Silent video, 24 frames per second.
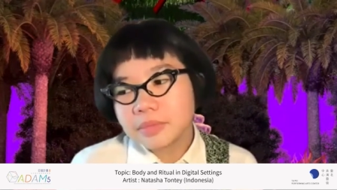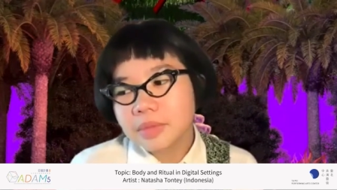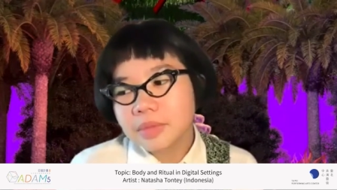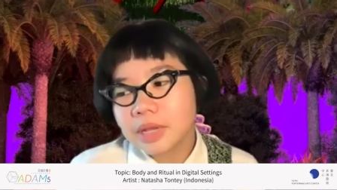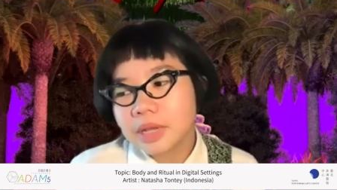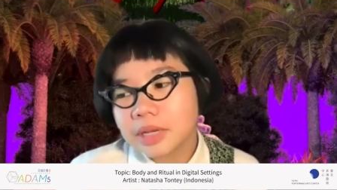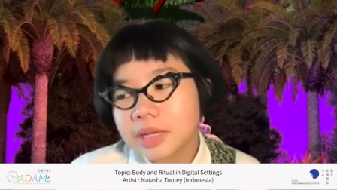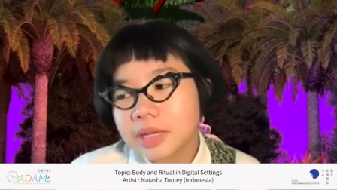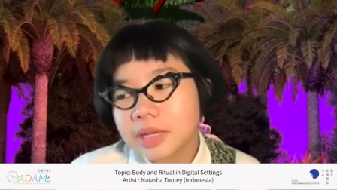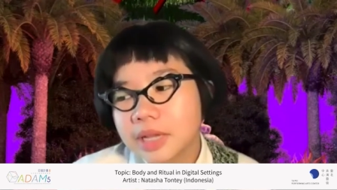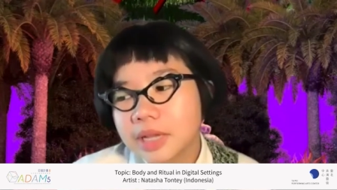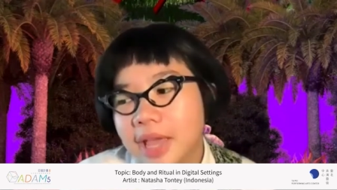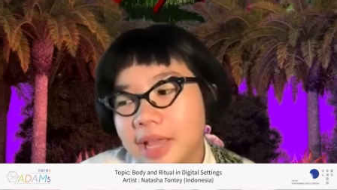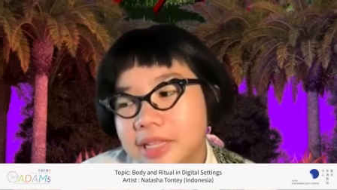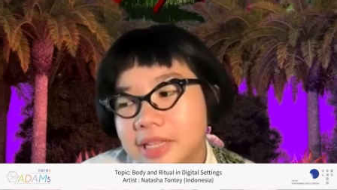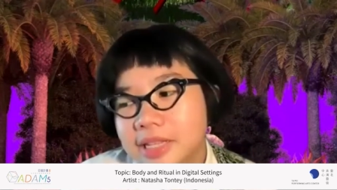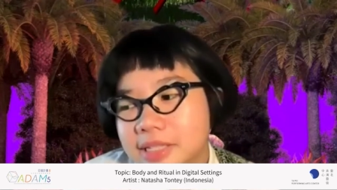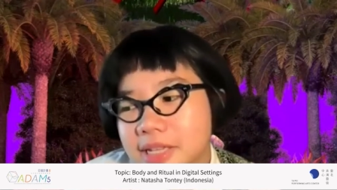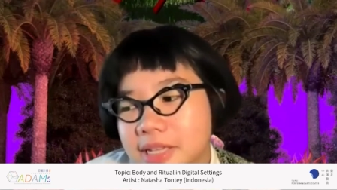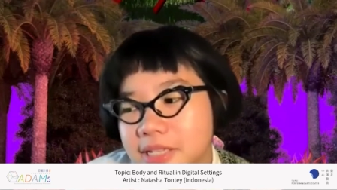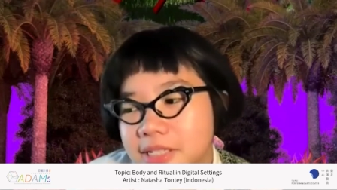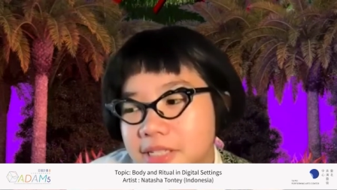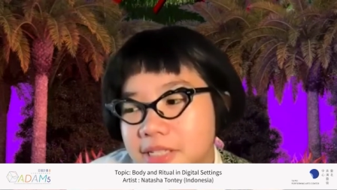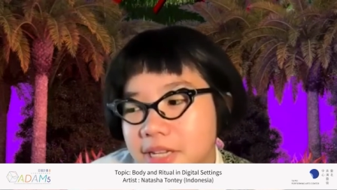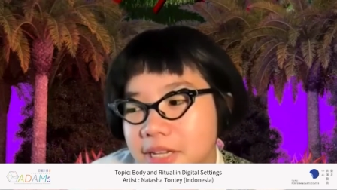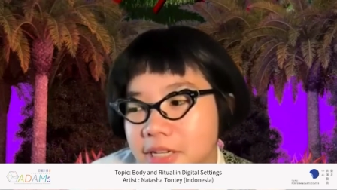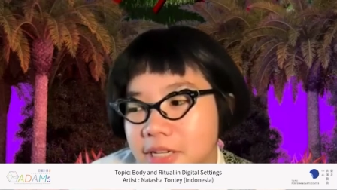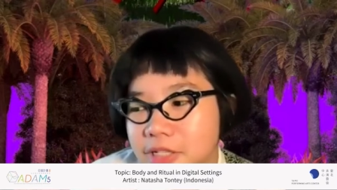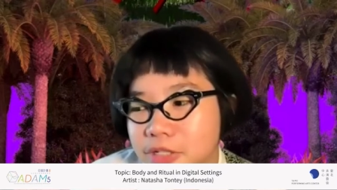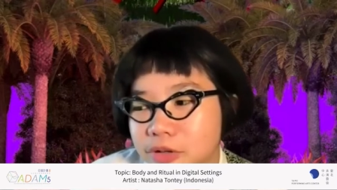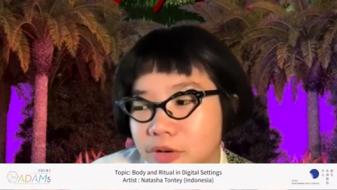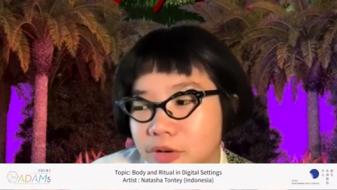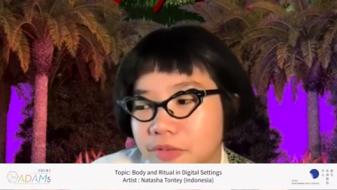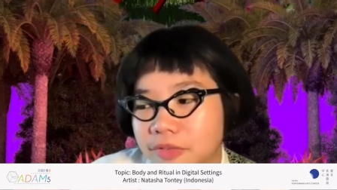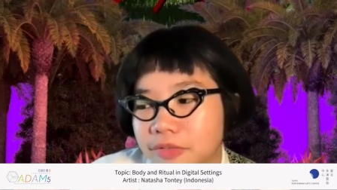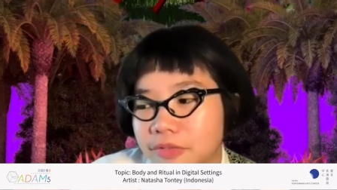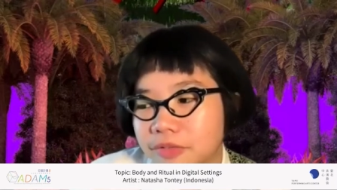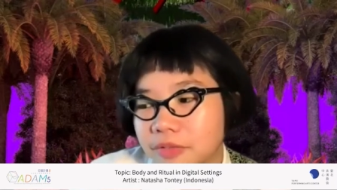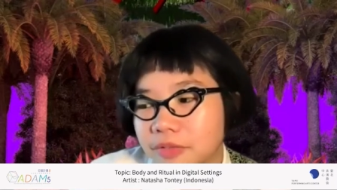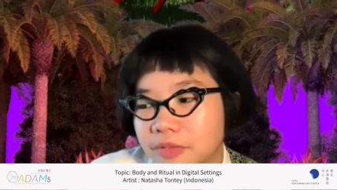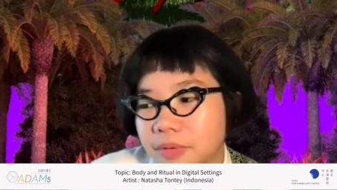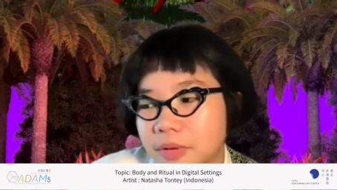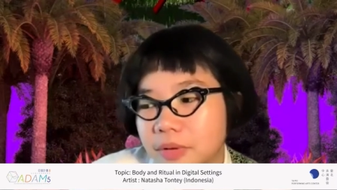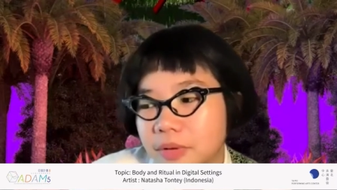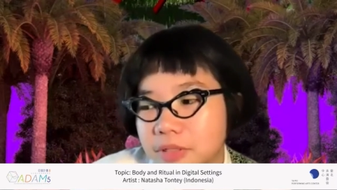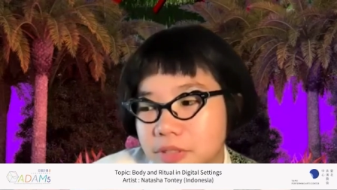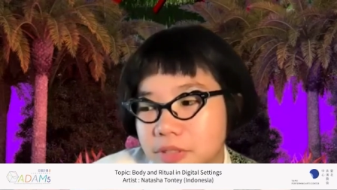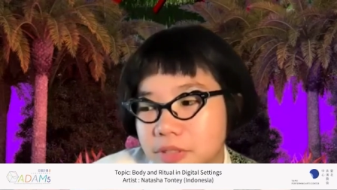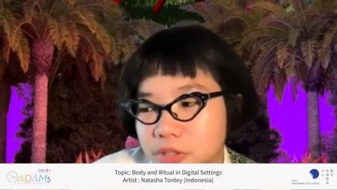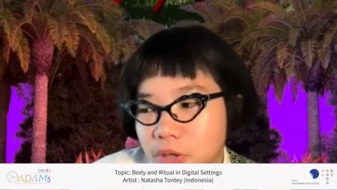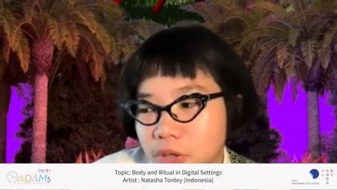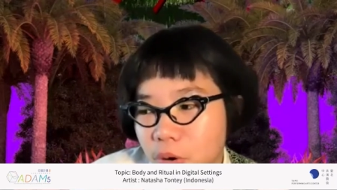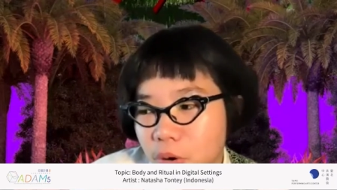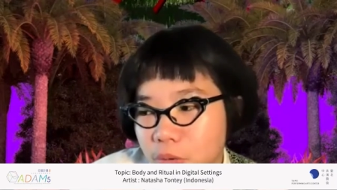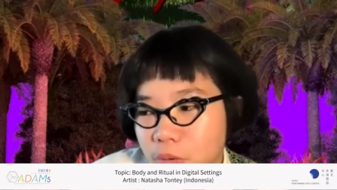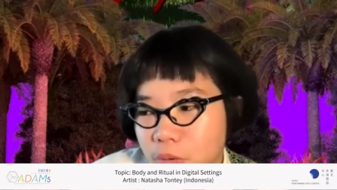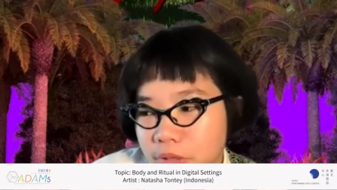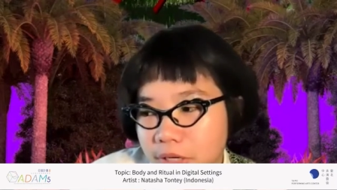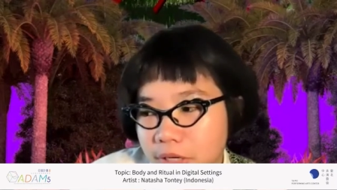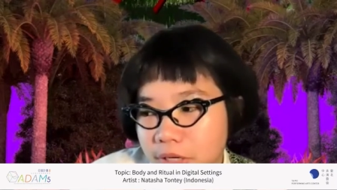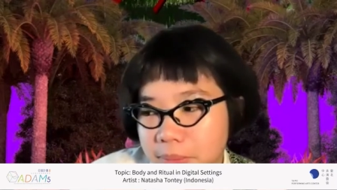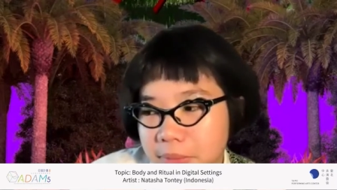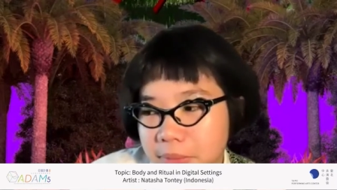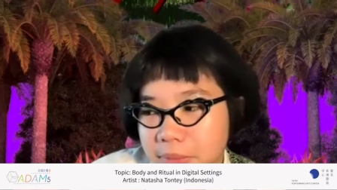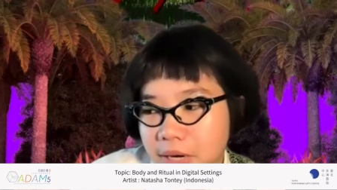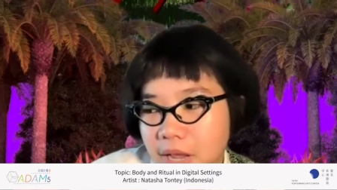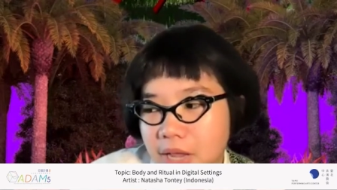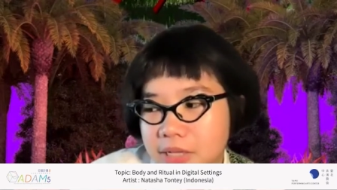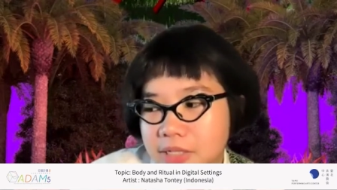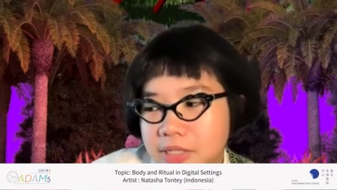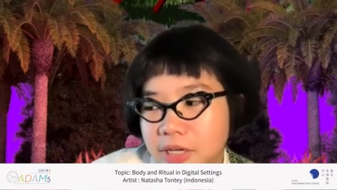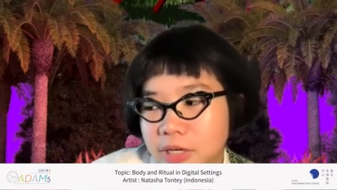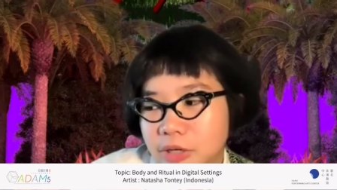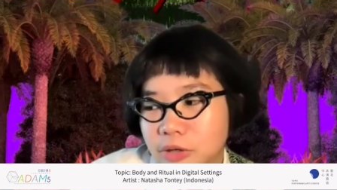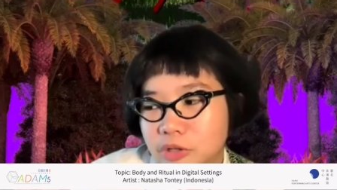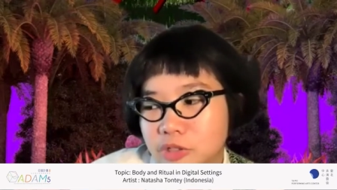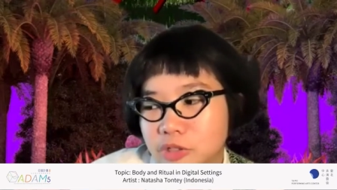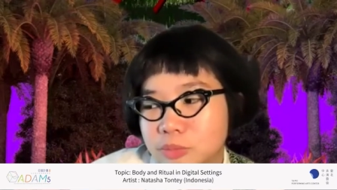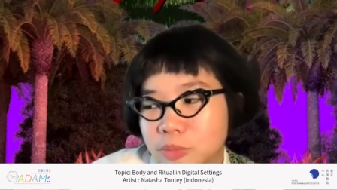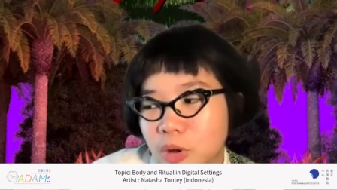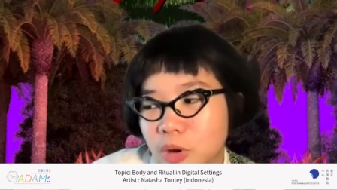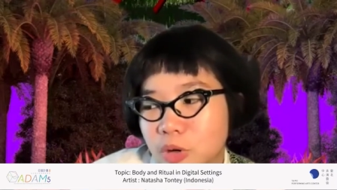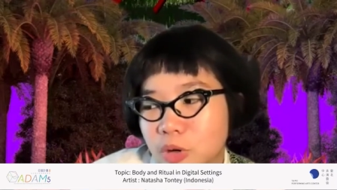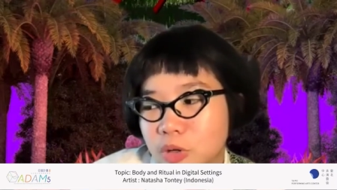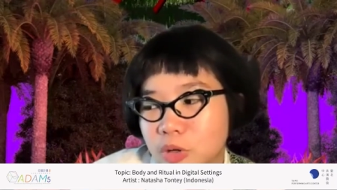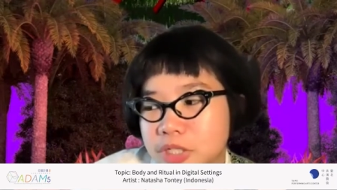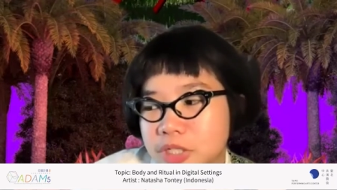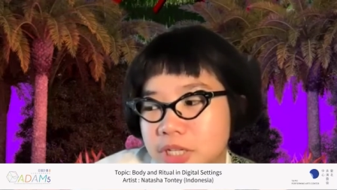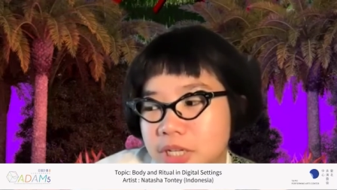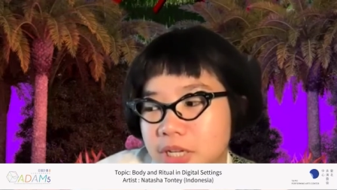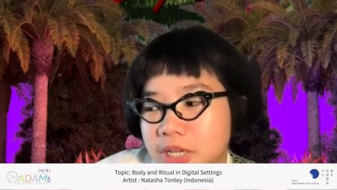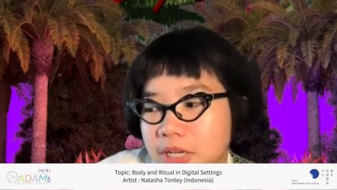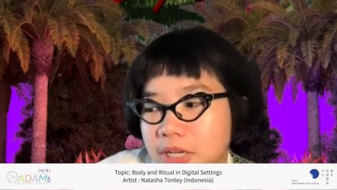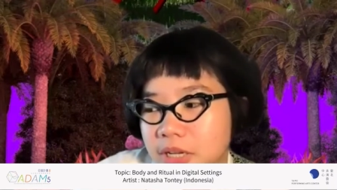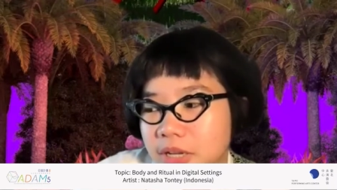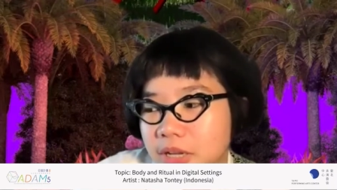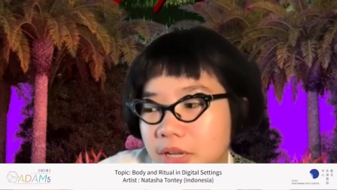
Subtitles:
the existence of stone in Minahasa cosmology